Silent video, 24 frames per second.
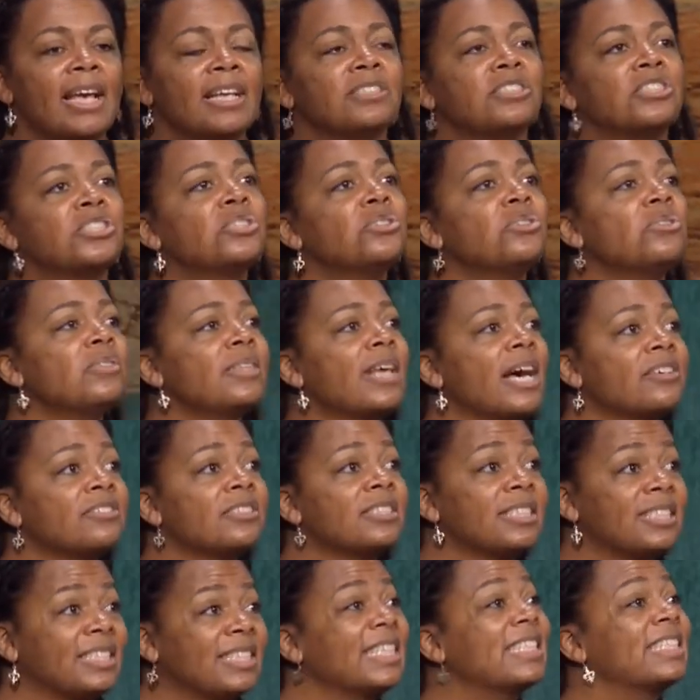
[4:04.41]
In two
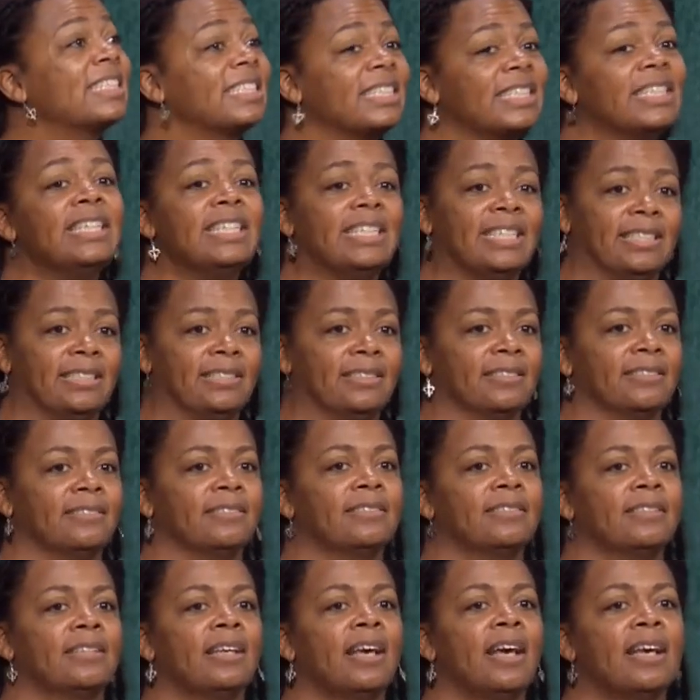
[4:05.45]
thousand sixteen,
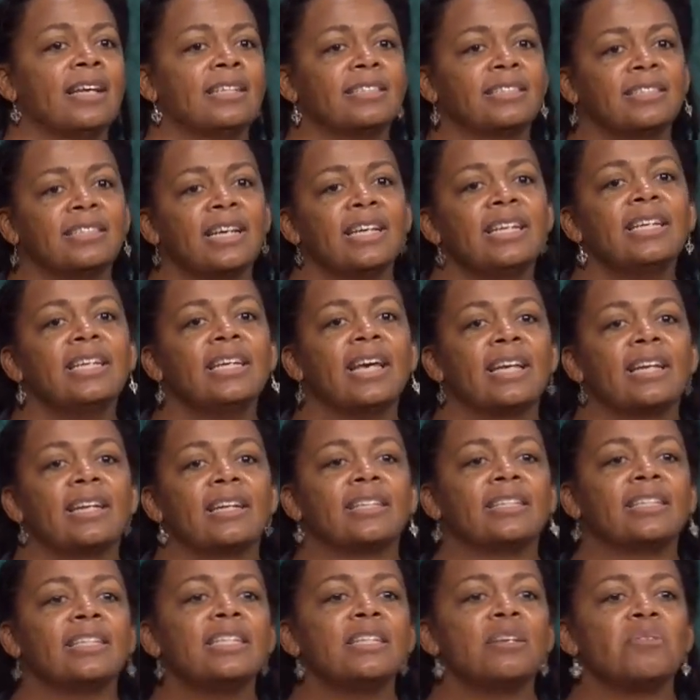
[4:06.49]
a study at
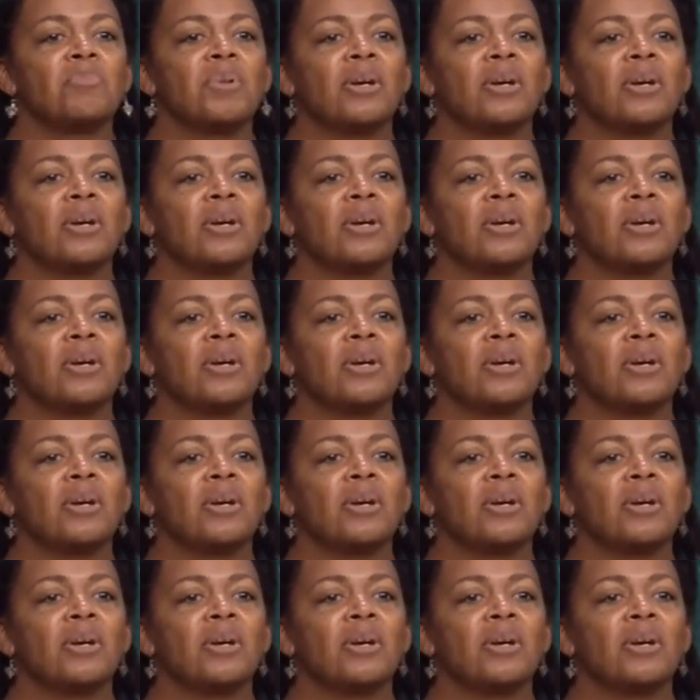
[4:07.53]
an elite